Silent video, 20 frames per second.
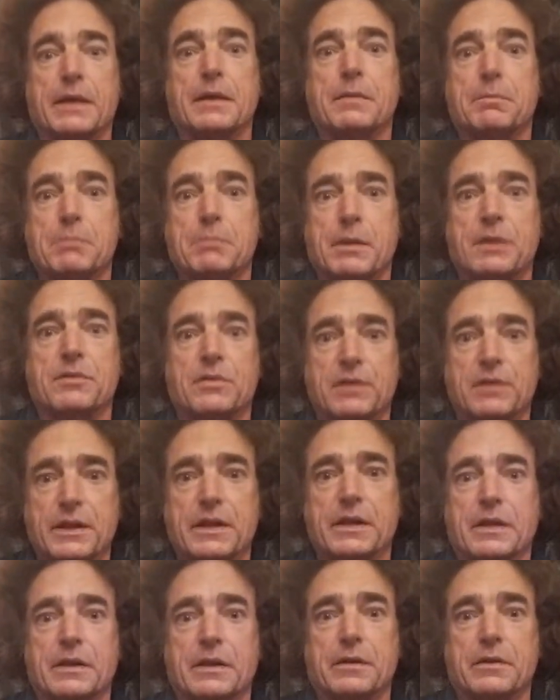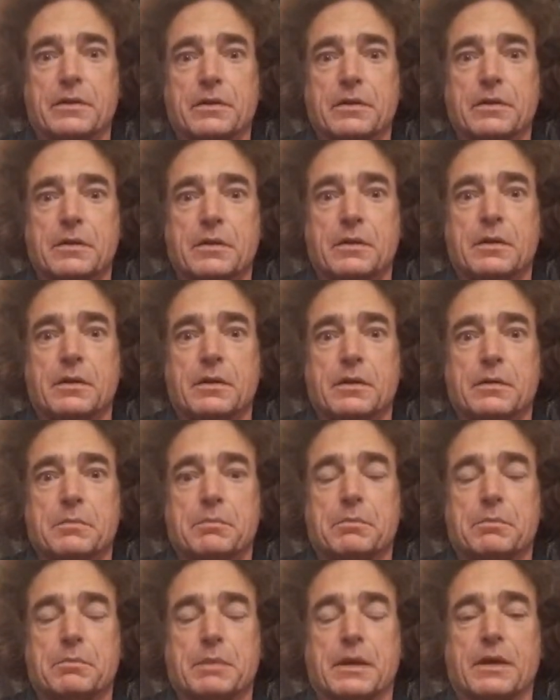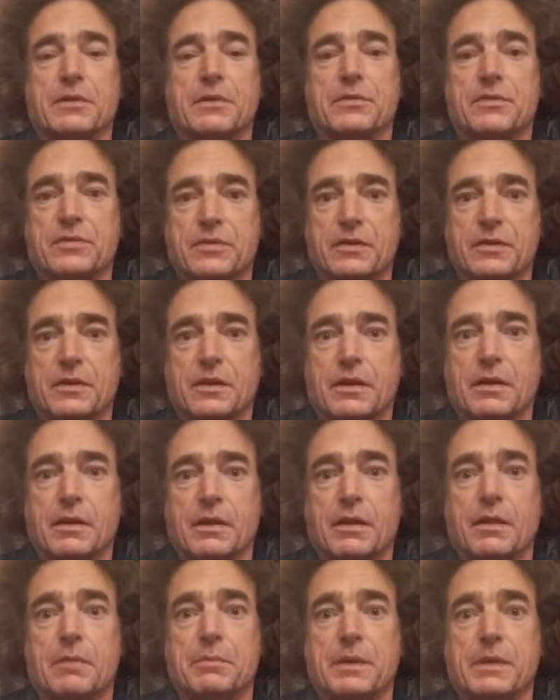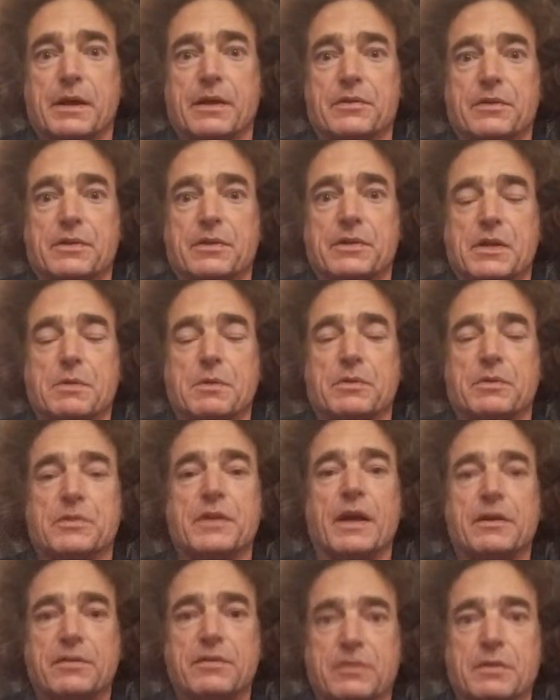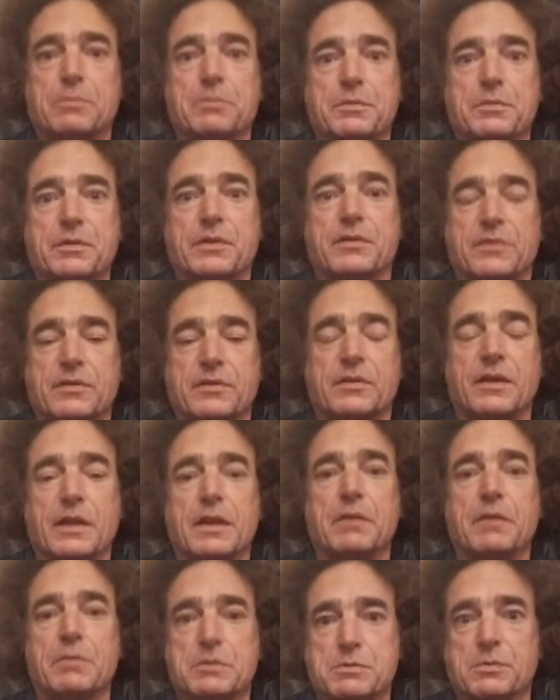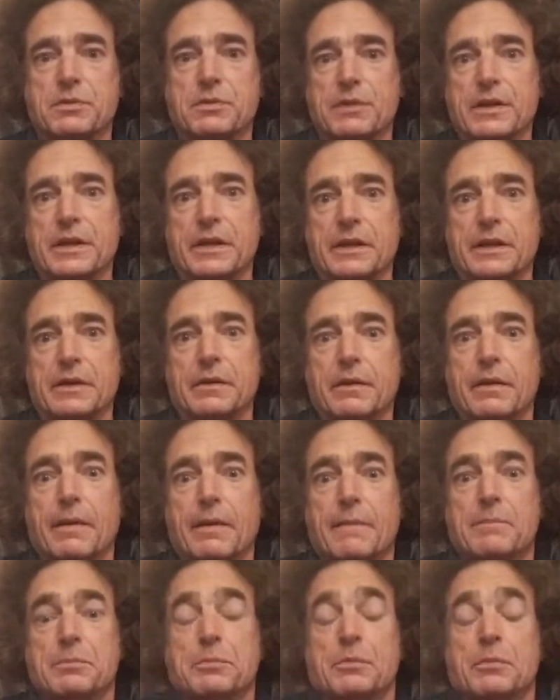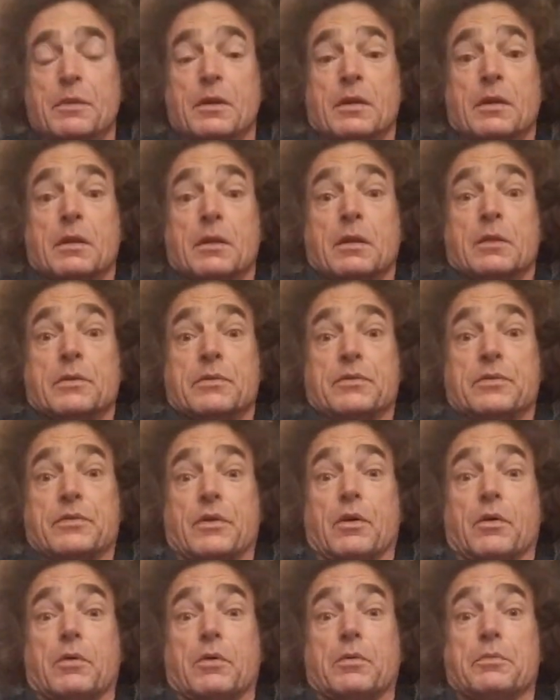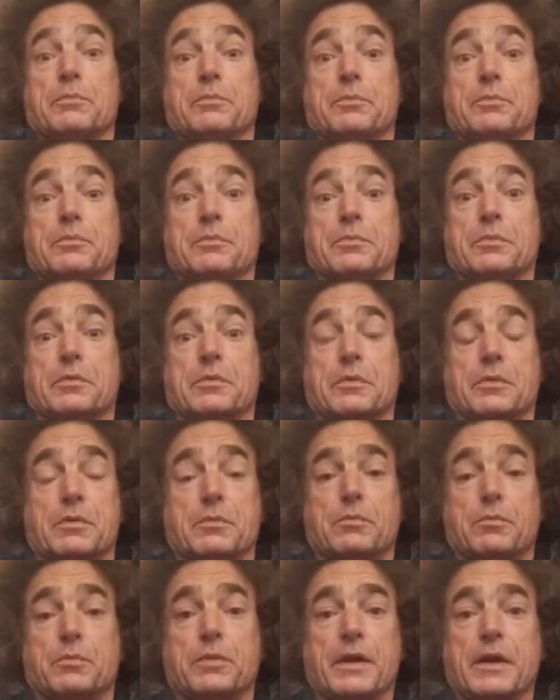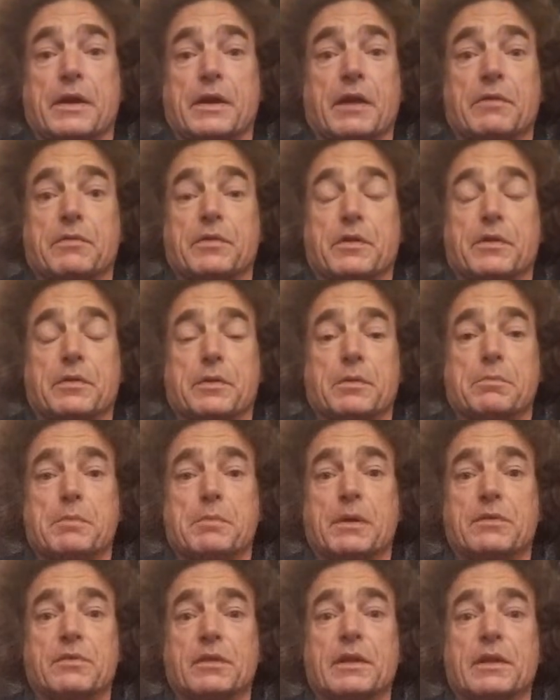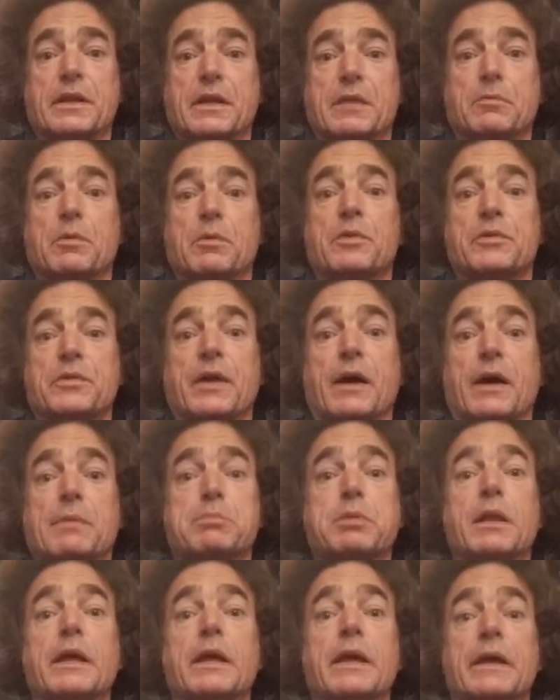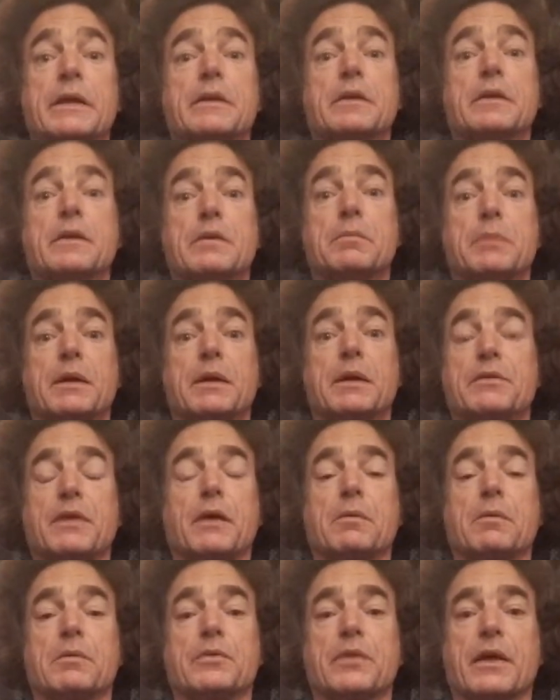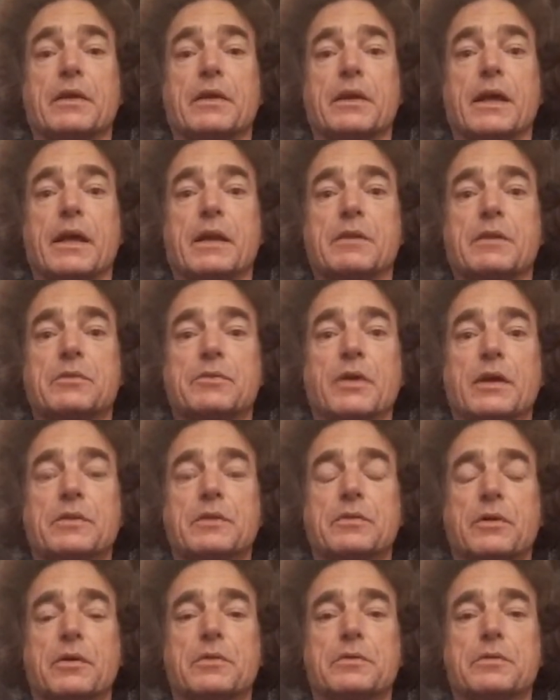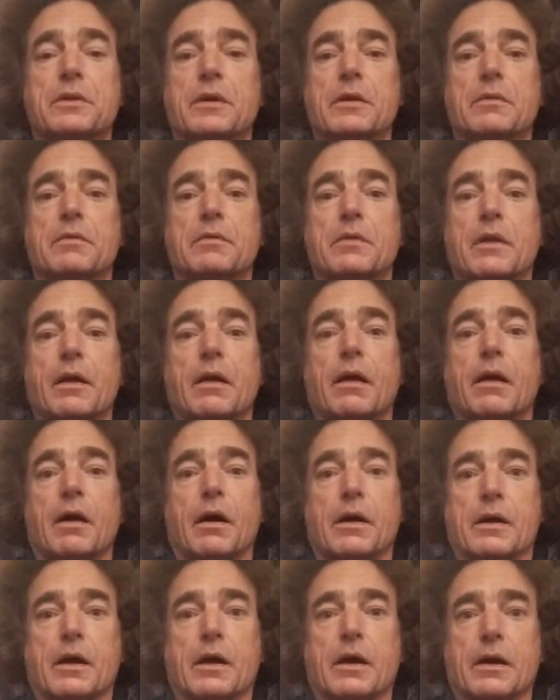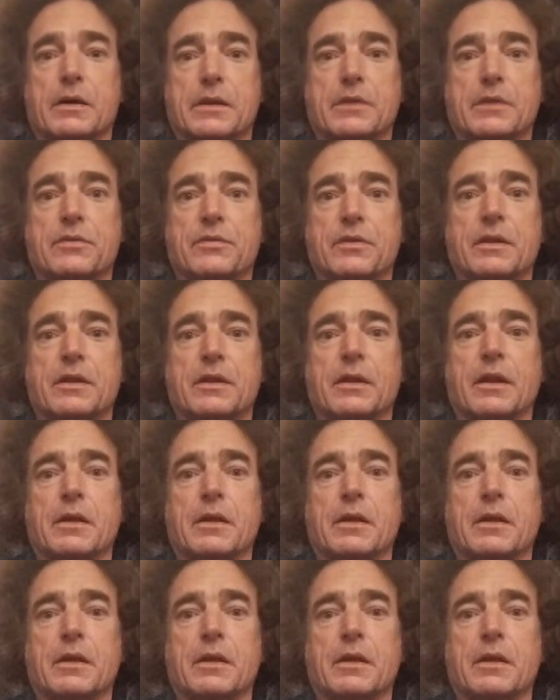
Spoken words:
Mixed Lydian because it was next to C, which was Lydian. So the Mixed Lydian was not played because that had a tritone against it.